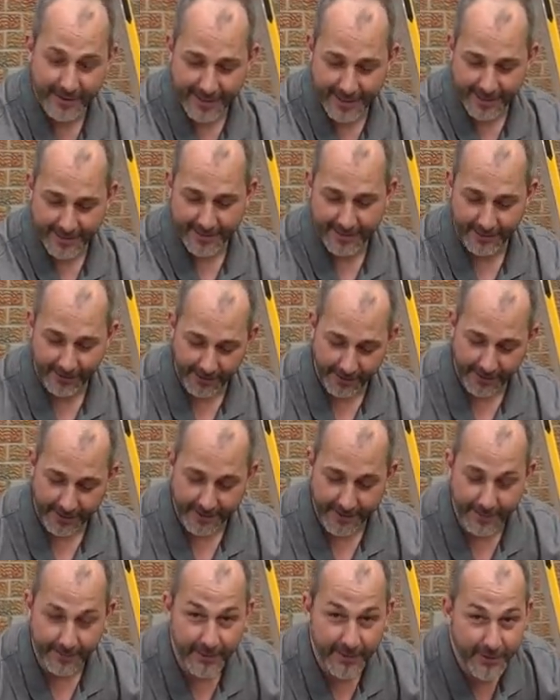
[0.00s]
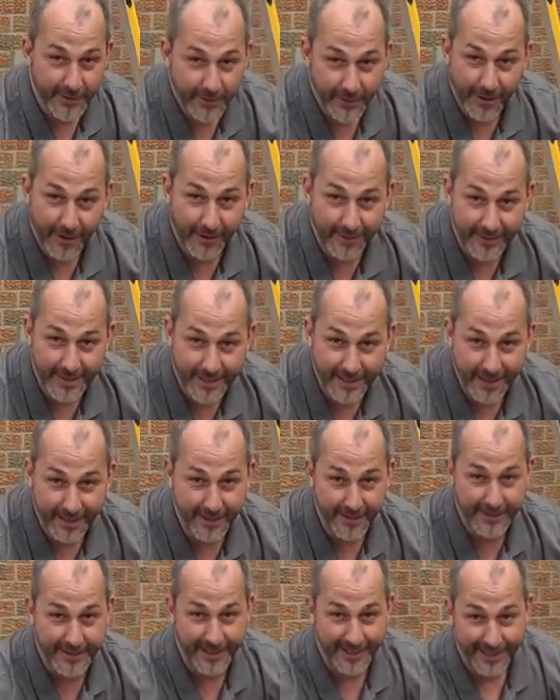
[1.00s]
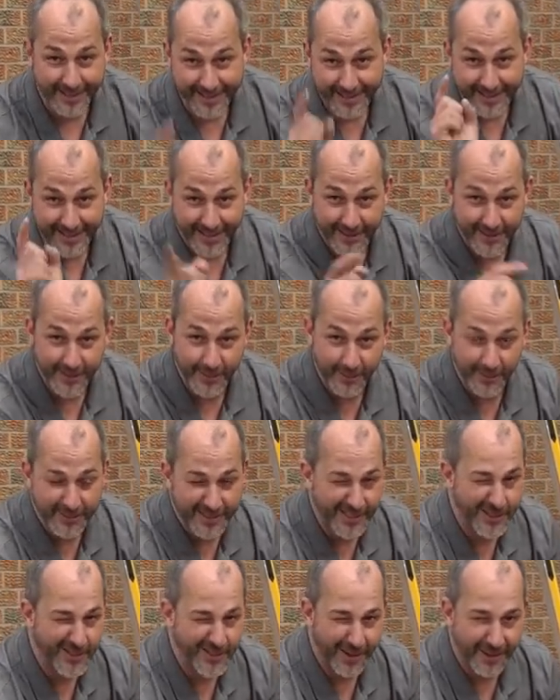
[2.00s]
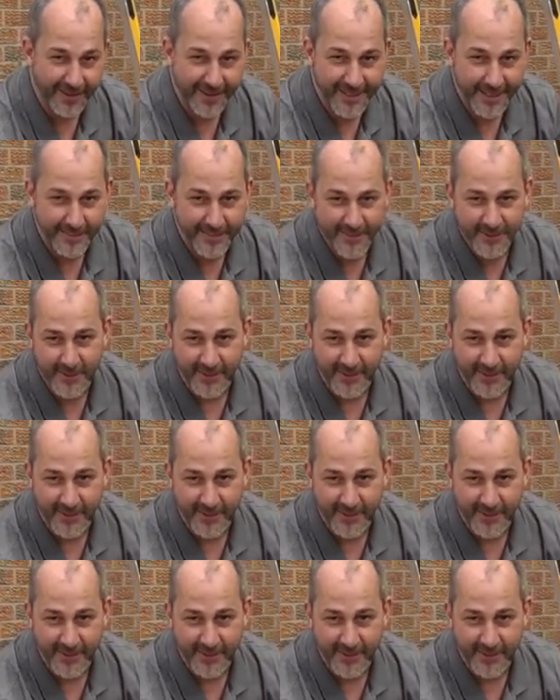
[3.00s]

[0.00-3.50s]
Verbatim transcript: sexy look, and some strong stairs. Stay tuned, we'll teach you all the tips and